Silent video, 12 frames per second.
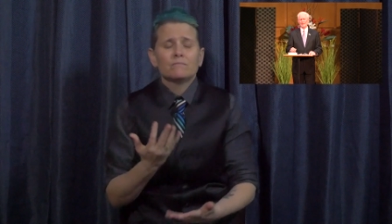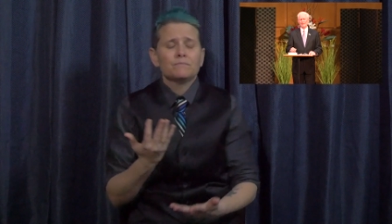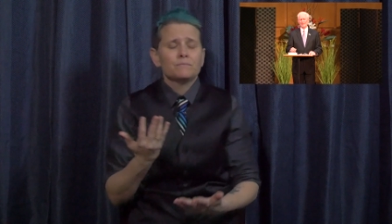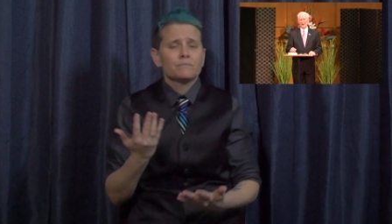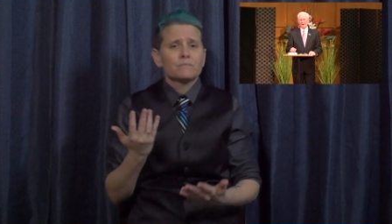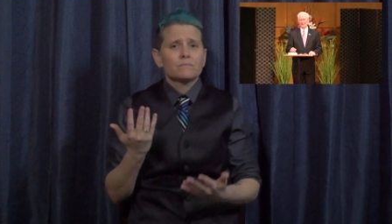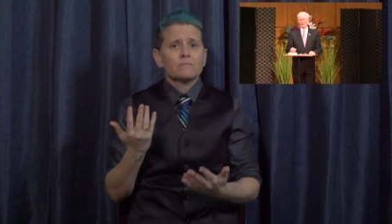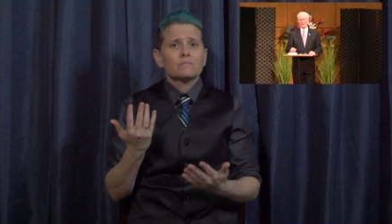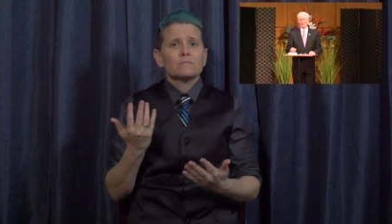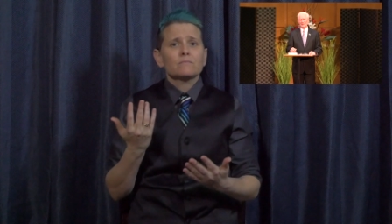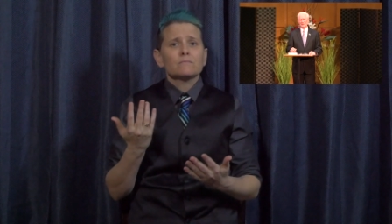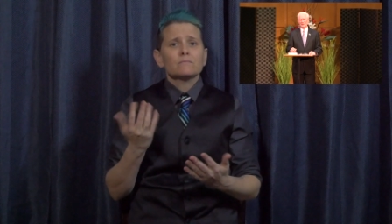that
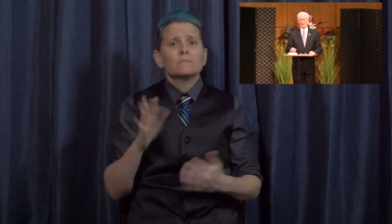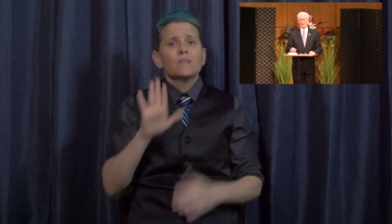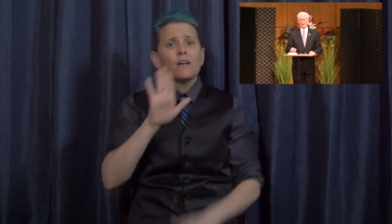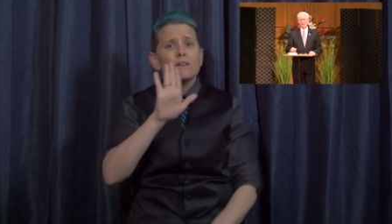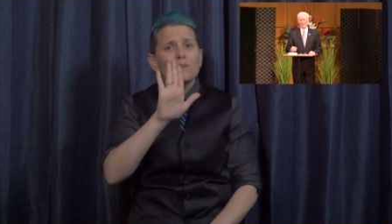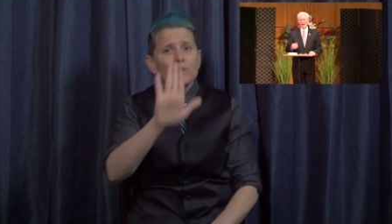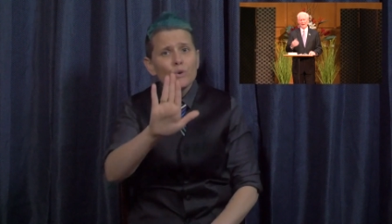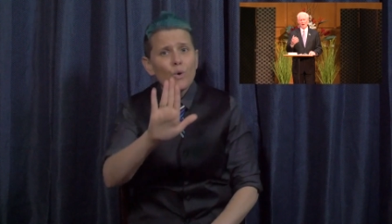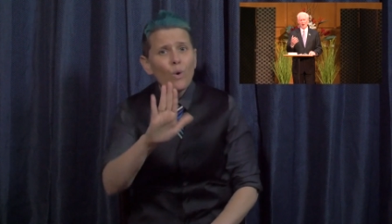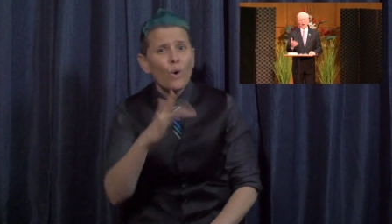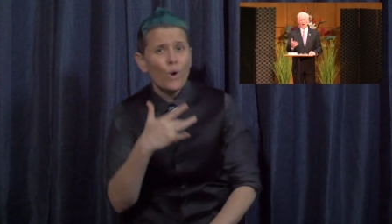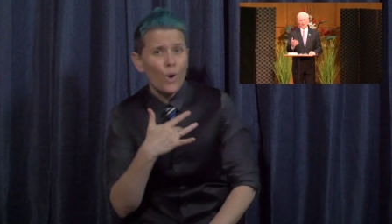that
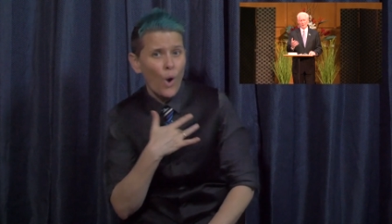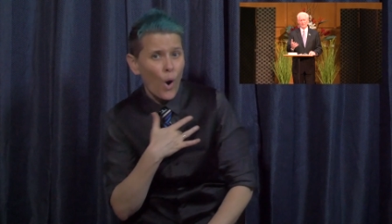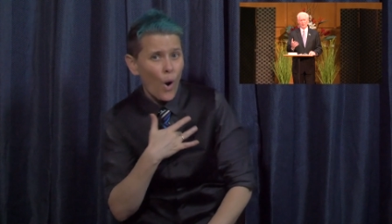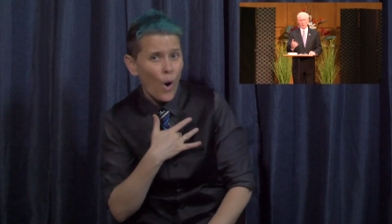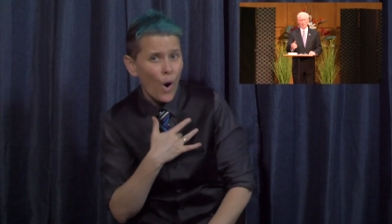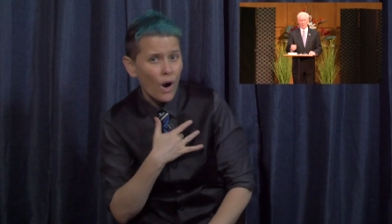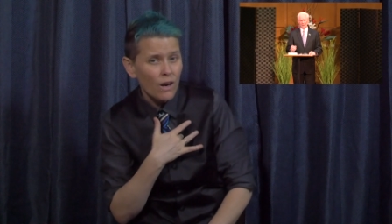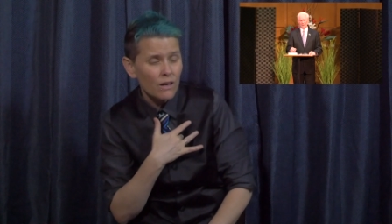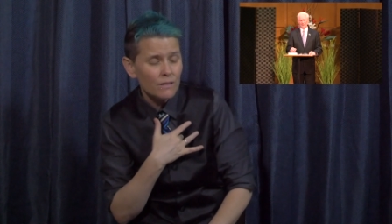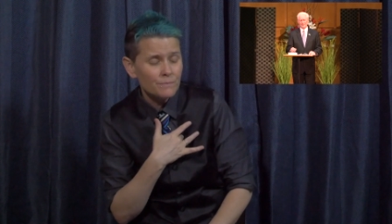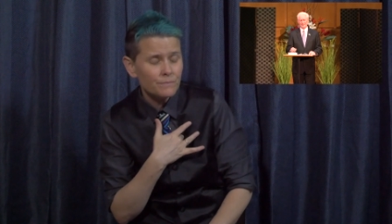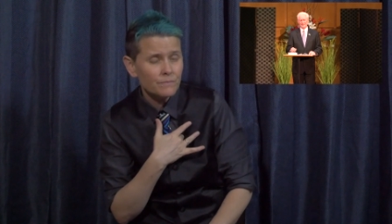heart of
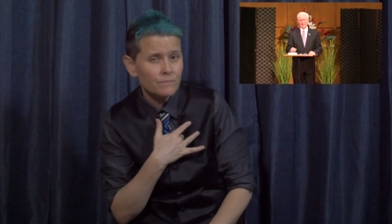yours